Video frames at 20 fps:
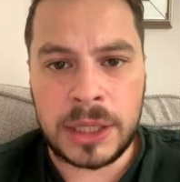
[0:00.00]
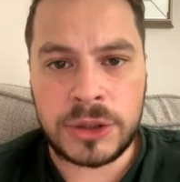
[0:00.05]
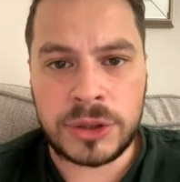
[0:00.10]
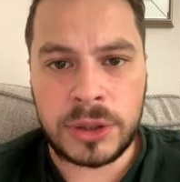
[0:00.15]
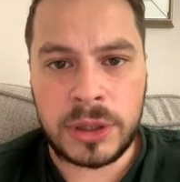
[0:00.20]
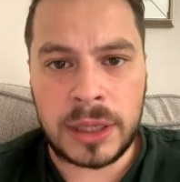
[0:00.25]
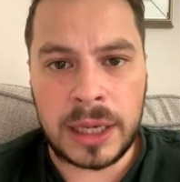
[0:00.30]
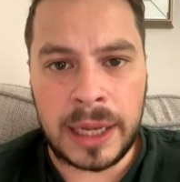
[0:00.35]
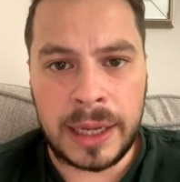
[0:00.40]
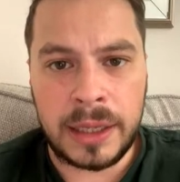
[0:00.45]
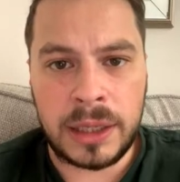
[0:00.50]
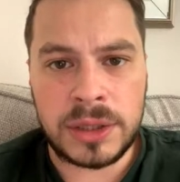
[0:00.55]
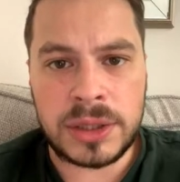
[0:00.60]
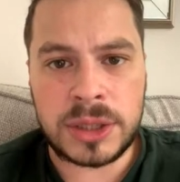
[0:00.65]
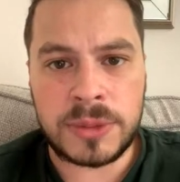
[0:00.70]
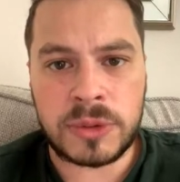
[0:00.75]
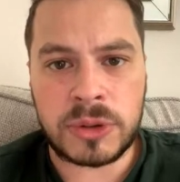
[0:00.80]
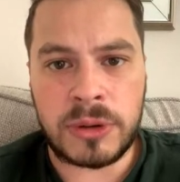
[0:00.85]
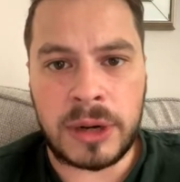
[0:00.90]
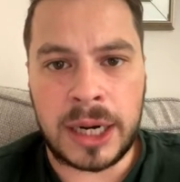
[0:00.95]
Make sure you like and
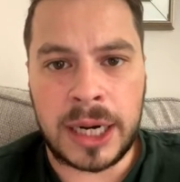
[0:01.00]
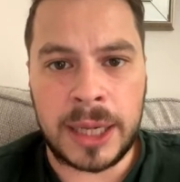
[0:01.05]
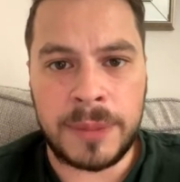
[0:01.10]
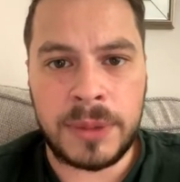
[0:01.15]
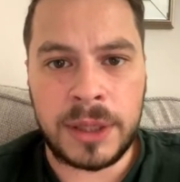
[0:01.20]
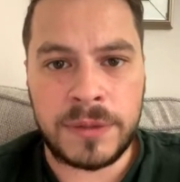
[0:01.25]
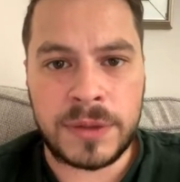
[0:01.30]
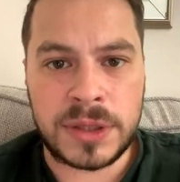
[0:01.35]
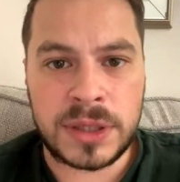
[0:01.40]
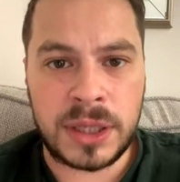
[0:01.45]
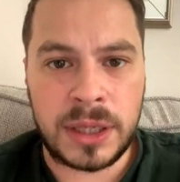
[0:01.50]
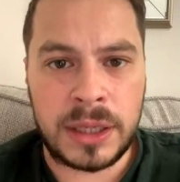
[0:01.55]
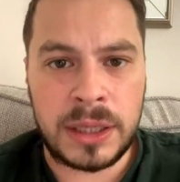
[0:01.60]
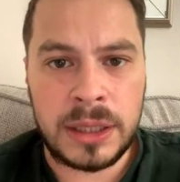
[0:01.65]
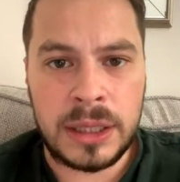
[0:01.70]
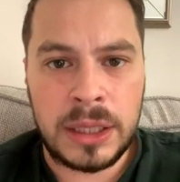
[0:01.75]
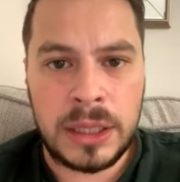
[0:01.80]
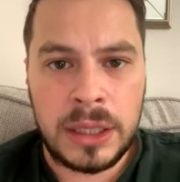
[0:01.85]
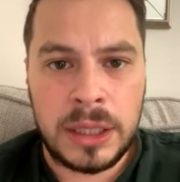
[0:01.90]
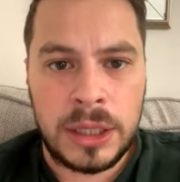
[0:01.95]
subscribe. Give us a
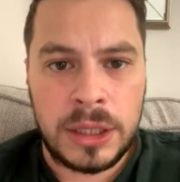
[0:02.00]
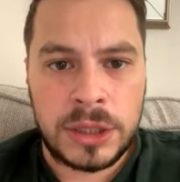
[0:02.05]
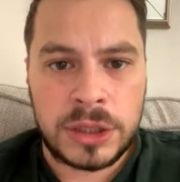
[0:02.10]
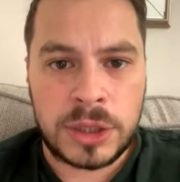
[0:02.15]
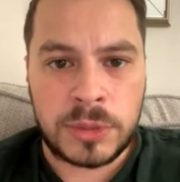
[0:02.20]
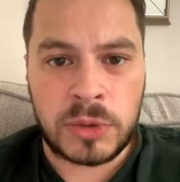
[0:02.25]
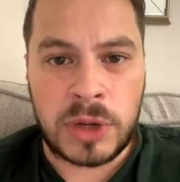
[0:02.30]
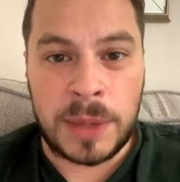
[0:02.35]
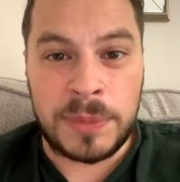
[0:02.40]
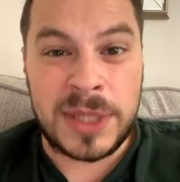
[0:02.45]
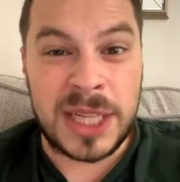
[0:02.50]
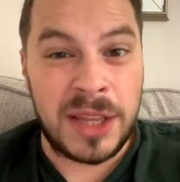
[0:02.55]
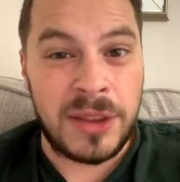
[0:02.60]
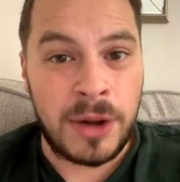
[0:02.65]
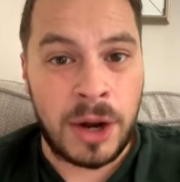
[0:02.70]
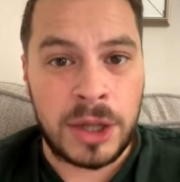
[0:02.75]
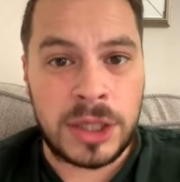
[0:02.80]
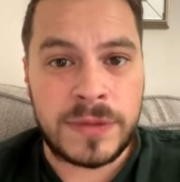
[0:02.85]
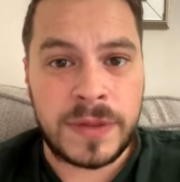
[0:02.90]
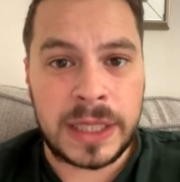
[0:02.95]
subscribe. Turn
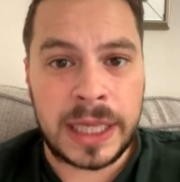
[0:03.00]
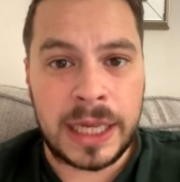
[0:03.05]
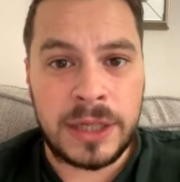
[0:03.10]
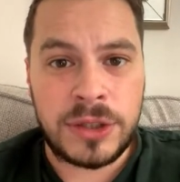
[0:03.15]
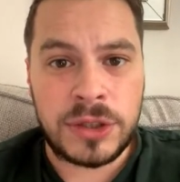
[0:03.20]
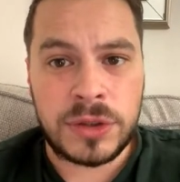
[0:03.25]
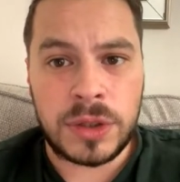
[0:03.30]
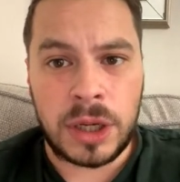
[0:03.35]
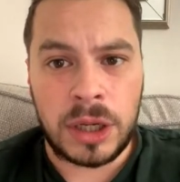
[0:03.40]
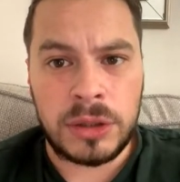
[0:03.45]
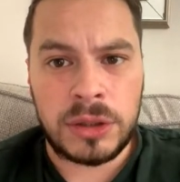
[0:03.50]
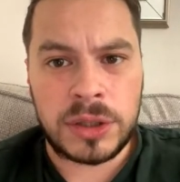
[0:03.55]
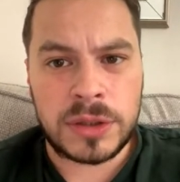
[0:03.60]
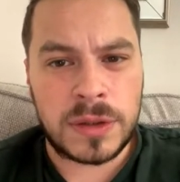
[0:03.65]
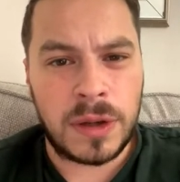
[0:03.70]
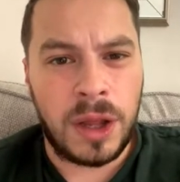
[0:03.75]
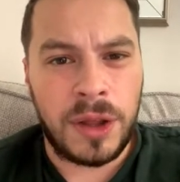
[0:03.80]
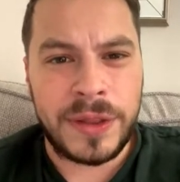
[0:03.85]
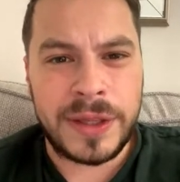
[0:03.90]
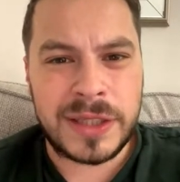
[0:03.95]
the notifications on because
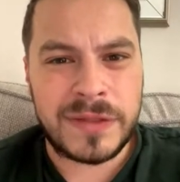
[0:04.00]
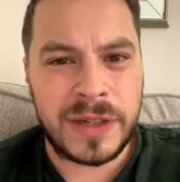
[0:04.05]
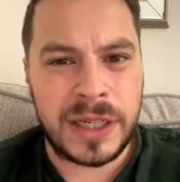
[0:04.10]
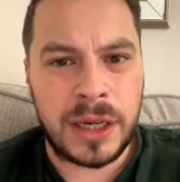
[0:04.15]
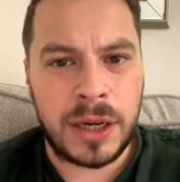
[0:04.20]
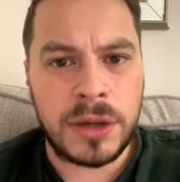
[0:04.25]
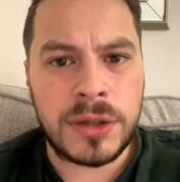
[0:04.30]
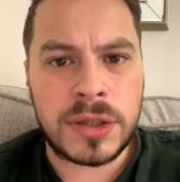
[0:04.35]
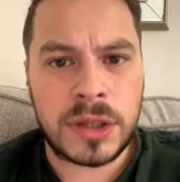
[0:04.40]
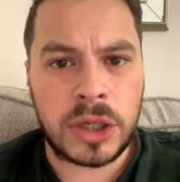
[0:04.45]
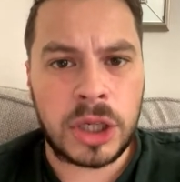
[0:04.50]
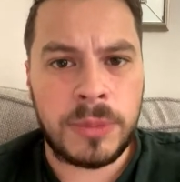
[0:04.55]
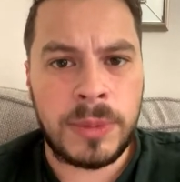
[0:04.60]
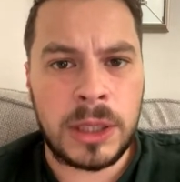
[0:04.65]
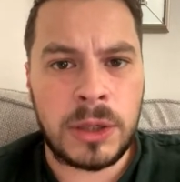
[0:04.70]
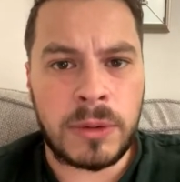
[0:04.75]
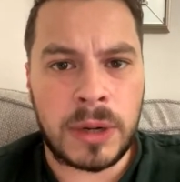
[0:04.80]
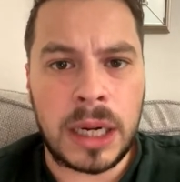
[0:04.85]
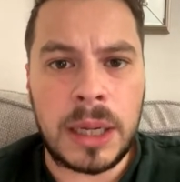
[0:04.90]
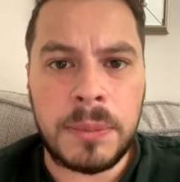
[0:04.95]
a lot of these videos are going to
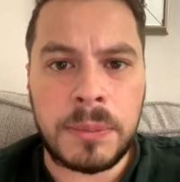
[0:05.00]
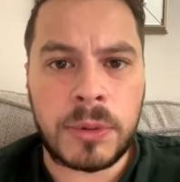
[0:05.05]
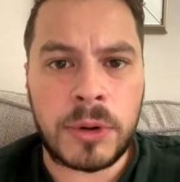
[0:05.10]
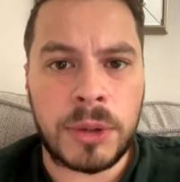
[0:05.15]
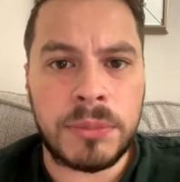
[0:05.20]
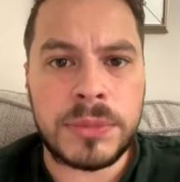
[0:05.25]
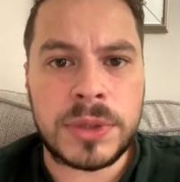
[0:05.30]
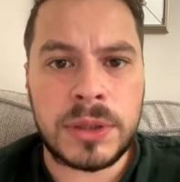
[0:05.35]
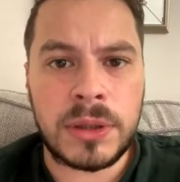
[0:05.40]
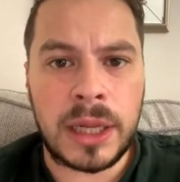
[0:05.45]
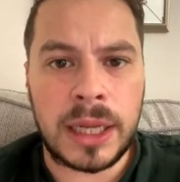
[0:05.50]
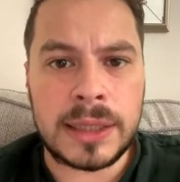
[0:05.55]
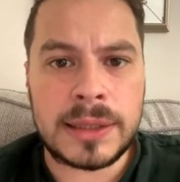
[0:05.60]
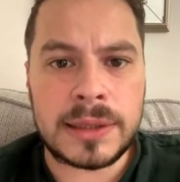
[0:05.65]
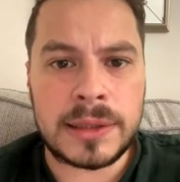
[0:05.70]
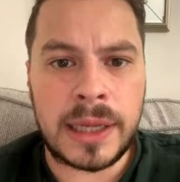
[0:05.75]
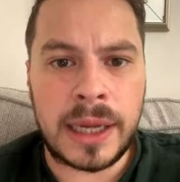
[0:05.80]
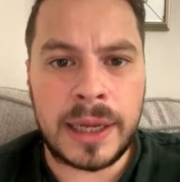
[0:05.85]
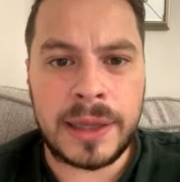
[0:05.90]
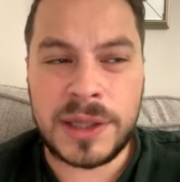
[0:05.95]
be quite impromptu like
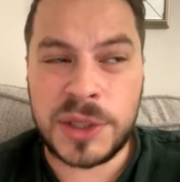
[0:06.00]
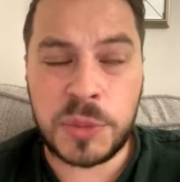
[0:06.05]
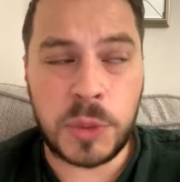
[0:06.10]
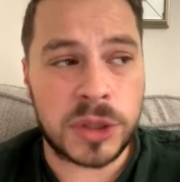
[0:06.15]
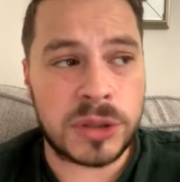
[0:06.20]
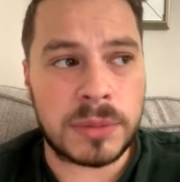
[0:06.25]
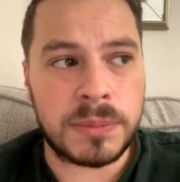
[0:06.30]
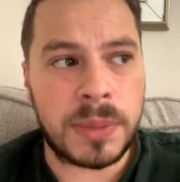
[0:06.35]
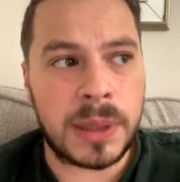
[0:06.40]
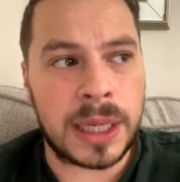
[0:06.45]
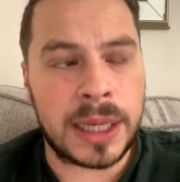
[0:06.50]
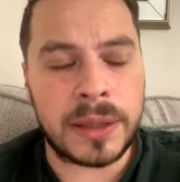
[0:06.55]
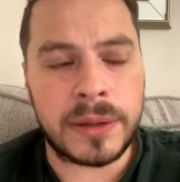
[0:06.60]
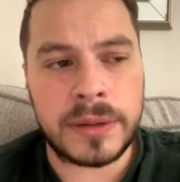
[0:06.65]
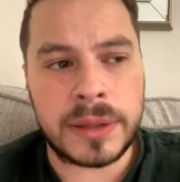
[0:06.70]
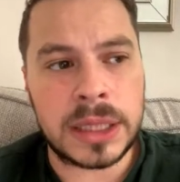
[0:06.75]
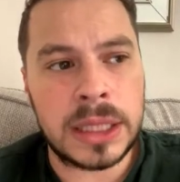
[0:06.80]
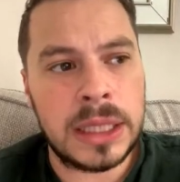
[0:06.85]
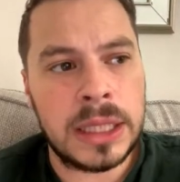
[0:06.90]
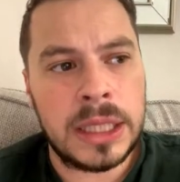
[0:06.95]
today. This wasn't
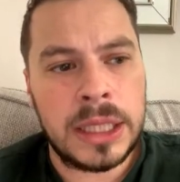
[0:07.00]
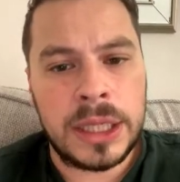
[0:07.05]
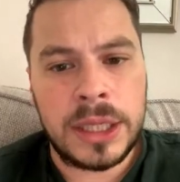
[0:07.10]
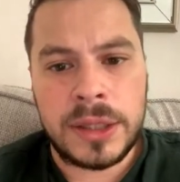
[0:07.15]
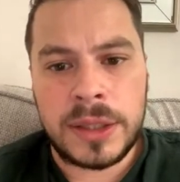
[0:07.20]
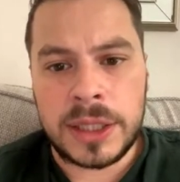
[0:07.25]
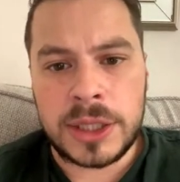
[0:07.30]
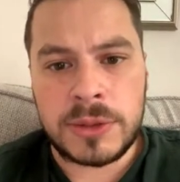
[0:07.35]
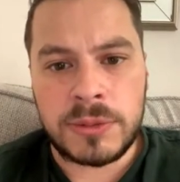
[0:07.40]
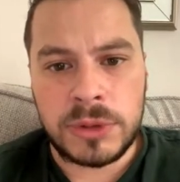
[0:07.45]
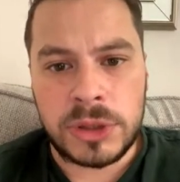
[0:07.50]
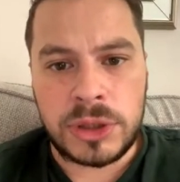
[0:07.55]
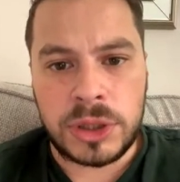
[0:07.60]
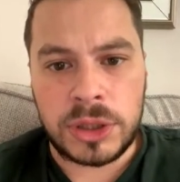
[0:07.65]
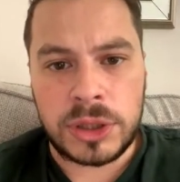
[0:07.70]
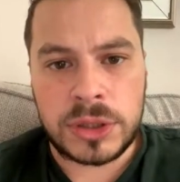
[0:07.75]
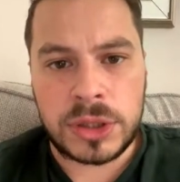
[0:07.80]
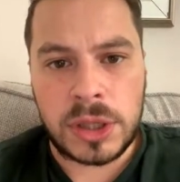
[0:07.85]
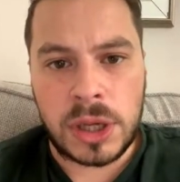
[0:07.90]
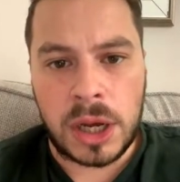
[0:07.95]
planned. This was
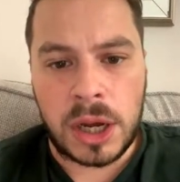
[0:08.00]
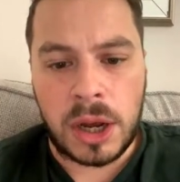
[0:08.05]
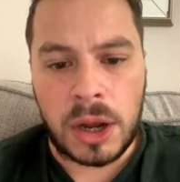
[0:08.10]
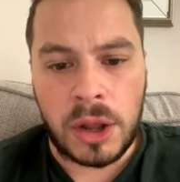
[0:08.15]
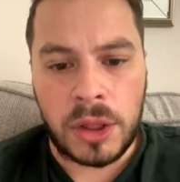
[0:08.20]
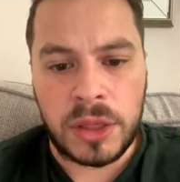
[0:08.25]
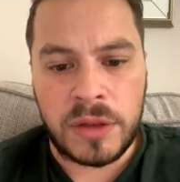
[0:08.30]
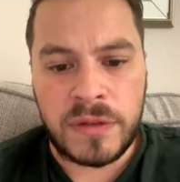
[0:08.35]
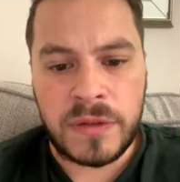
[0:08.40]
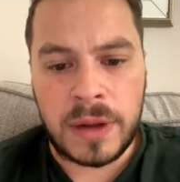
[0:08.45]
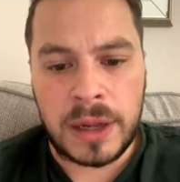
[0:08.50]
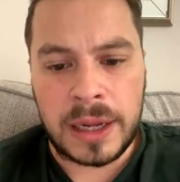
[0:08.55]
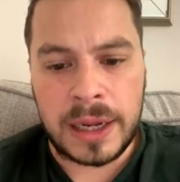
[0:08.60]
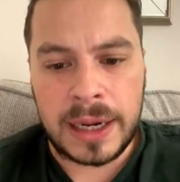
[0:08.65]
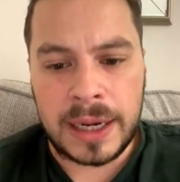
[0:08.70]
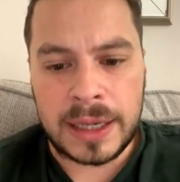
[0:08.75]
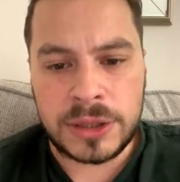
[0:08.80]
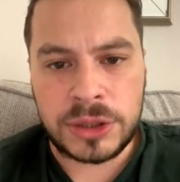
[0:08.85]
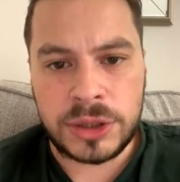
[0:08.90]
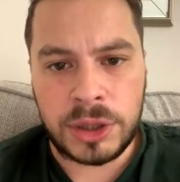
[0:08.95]
just on the fly.
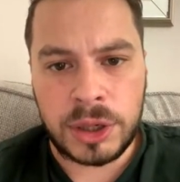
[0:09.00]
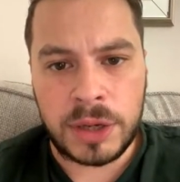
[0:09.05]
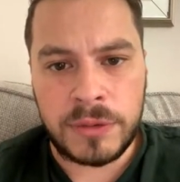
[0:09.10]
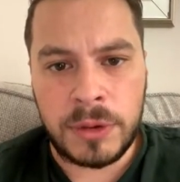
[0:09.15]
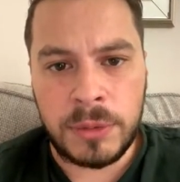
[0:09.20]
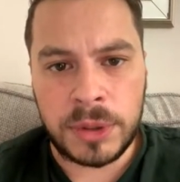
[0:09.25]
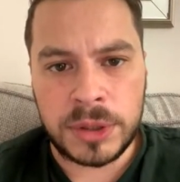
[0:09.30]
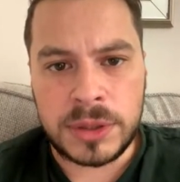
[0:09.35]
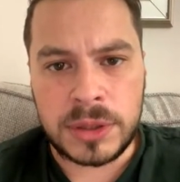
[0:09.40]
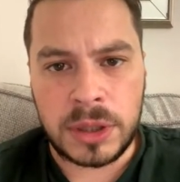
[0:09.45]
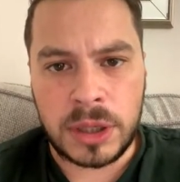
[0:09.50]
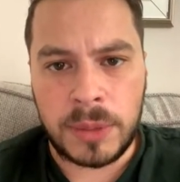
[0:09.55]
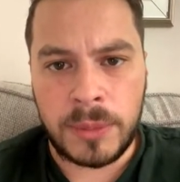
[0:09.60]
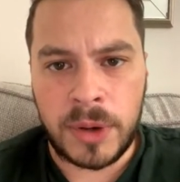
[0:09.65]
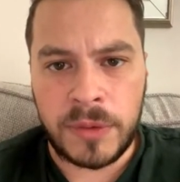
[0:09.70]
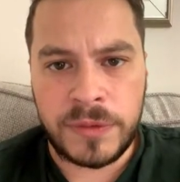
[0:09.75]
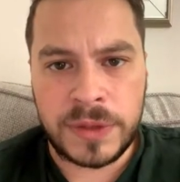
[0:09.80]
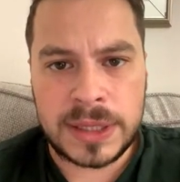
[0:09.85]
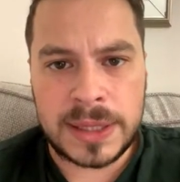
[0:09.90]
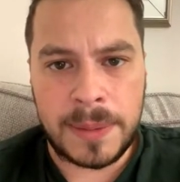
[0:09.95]
I asked John if he wanted to come
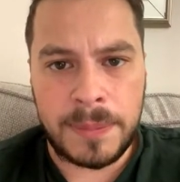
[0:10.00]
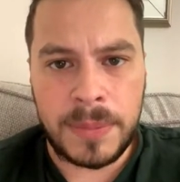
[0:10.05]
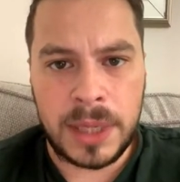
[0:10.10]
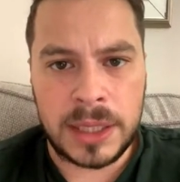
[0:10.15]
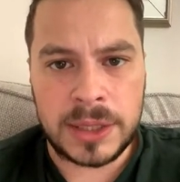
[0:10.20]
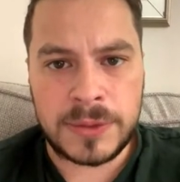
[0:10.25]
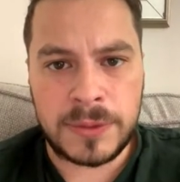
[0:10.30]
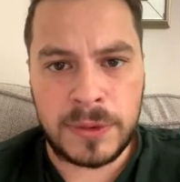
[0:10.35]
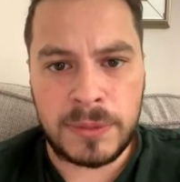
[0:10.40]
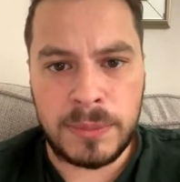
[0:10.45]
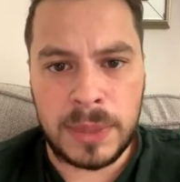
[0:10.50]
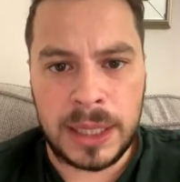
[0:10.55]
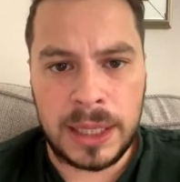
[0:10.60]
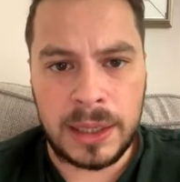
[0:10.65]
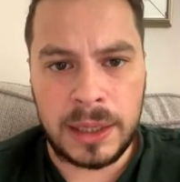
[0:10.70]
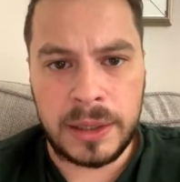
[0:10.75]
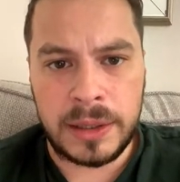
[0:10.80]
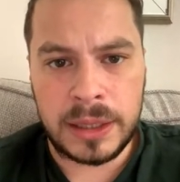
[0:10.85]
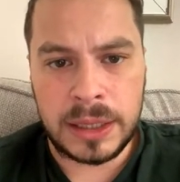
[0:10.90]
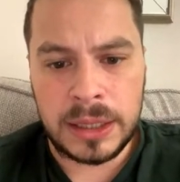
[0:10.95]
on for 10 minutes with
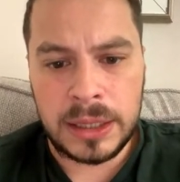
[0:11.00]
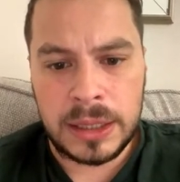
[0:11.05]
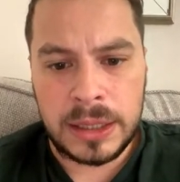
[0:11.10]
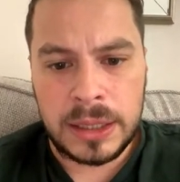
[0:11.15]
me. And